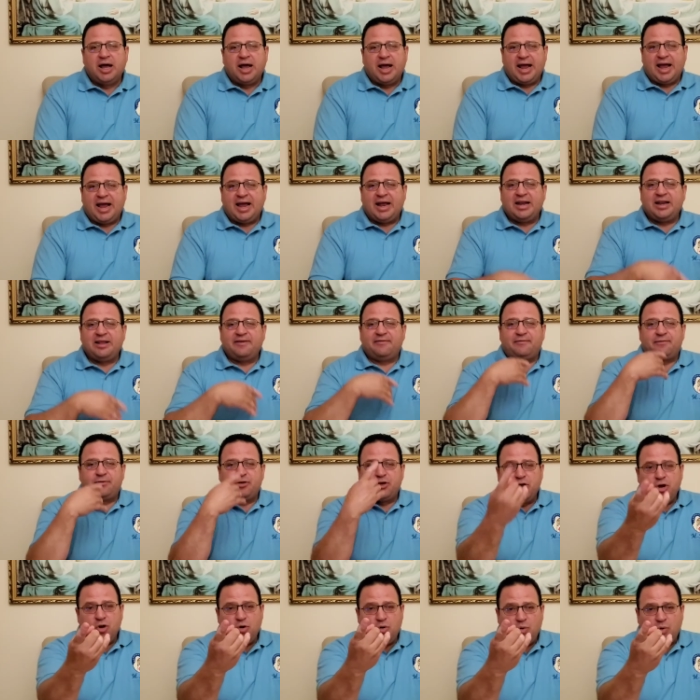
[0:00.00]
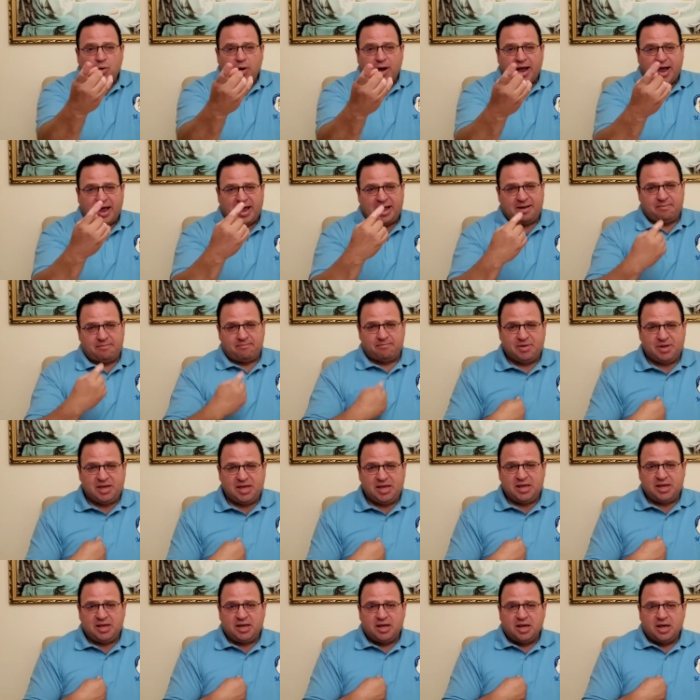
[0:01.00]
And if you and
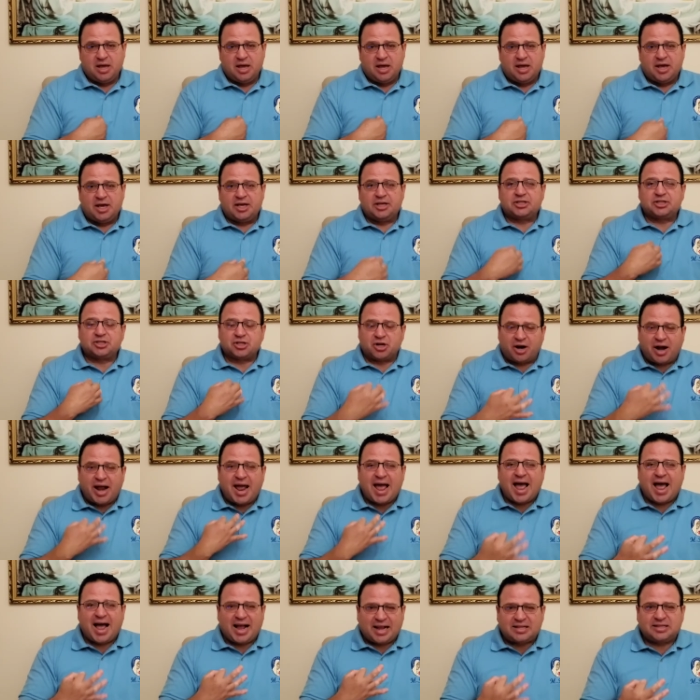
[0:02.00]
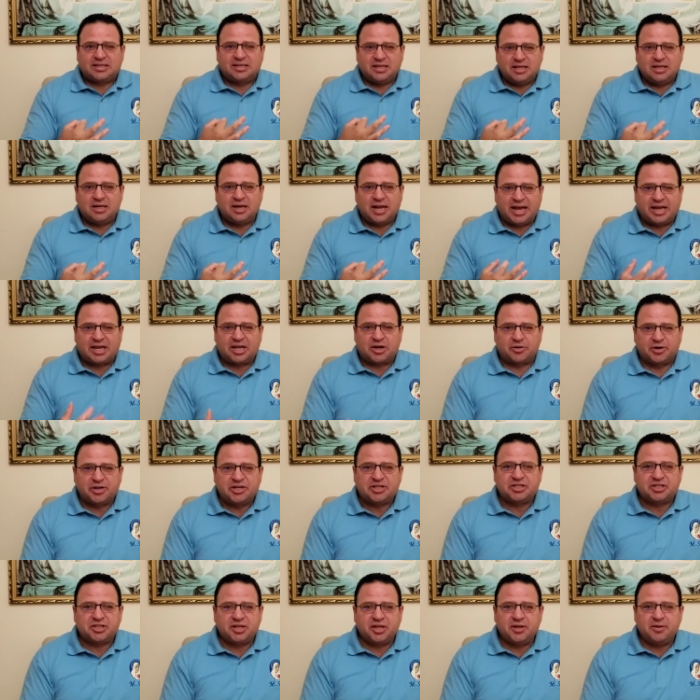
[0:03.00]
me start acting like
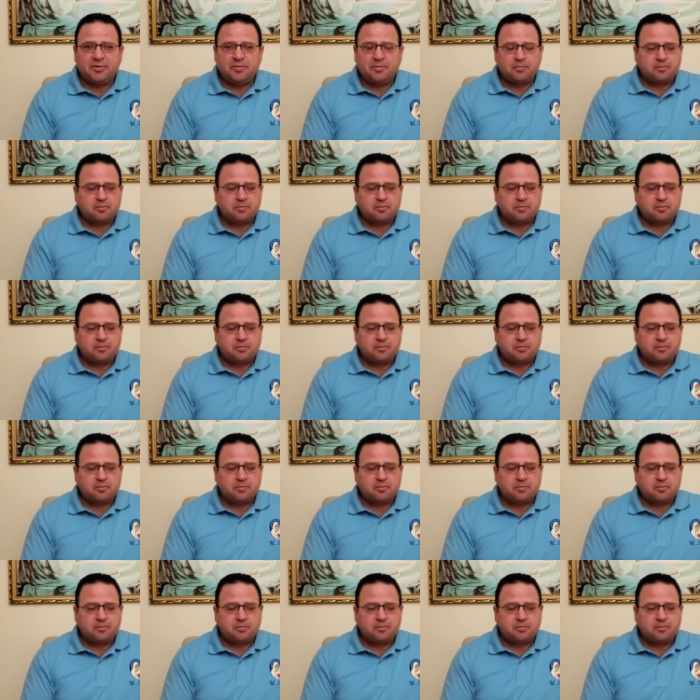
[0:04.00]
Christian,